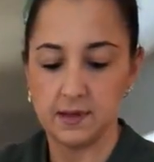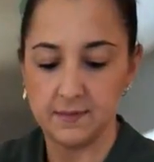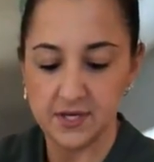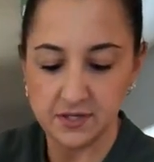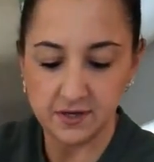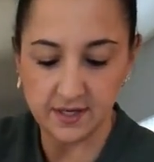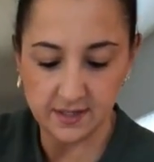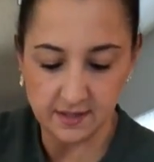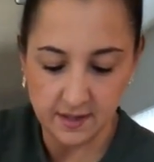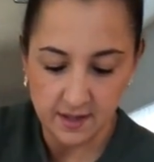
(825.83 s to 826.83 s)
I measure it
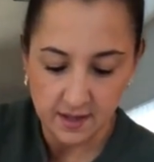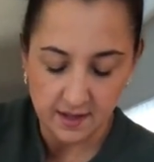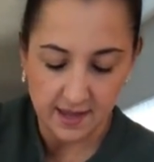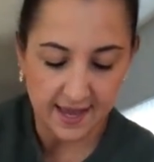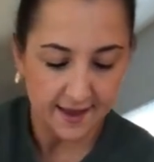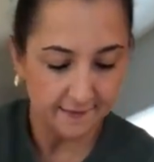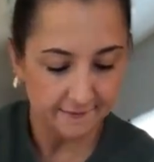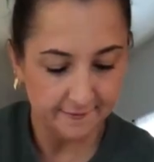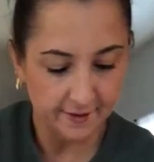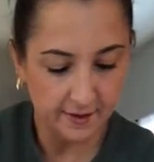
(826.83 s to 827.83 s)
in
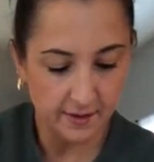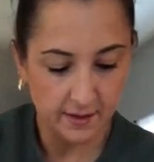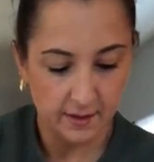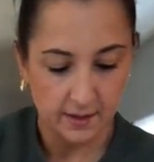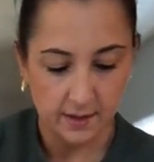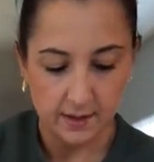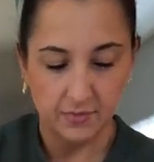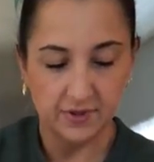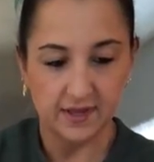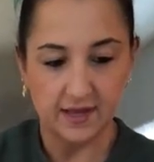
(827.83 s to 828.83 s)
half,
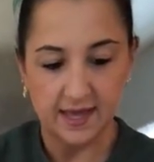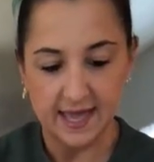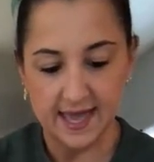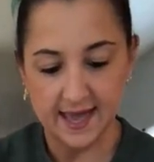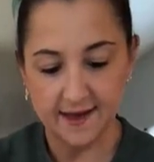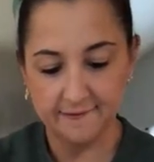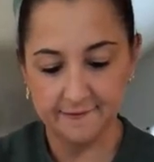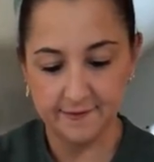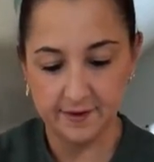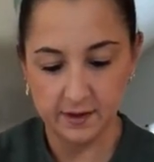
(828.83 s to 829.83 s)
put the
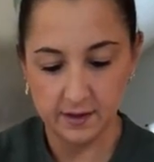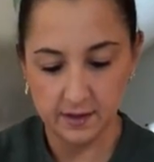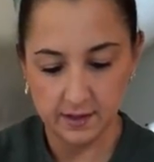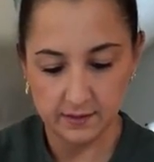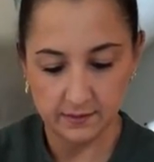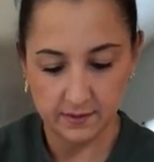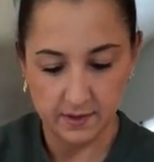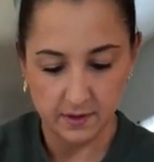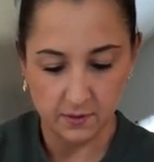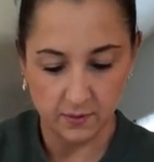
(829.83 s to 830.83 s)
half
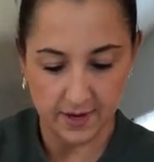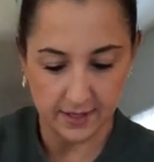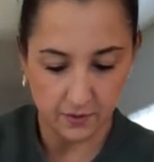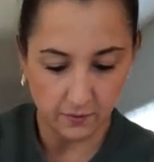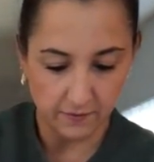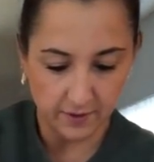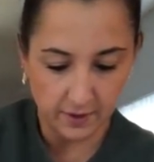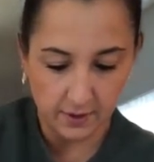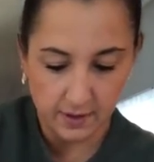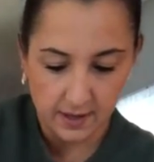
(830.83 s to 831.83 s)
right
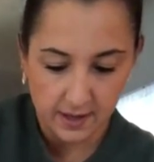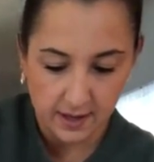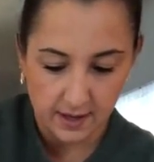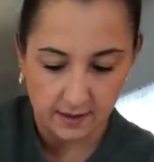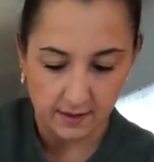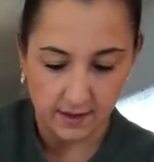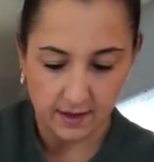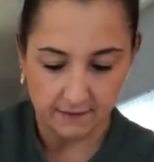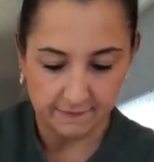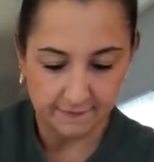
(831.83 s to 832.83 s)
over,
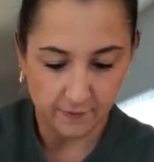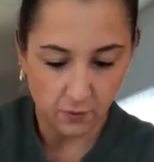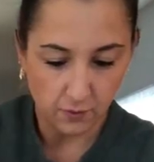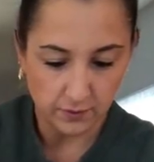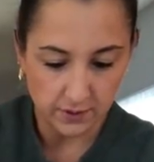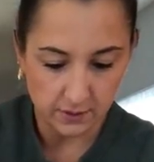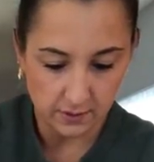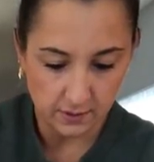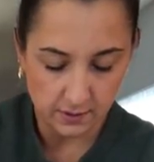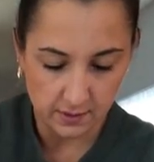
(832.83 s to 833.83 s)
and I fold
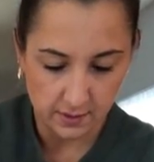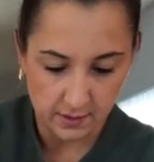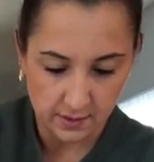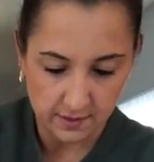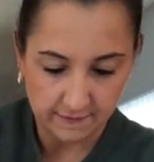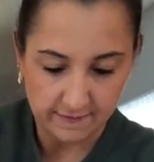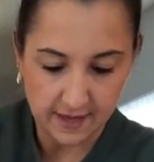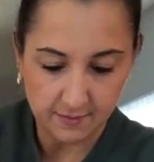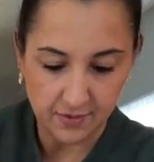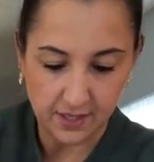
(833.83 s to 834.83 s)
the
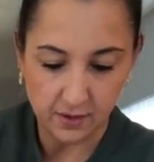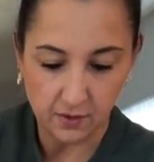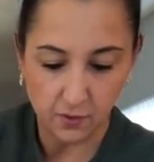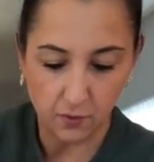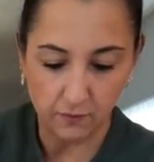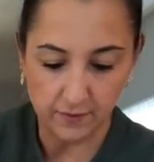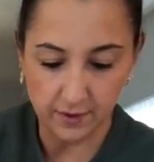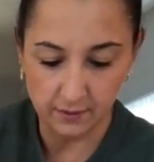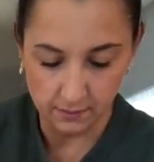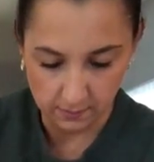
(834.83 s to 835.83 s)
fabric over.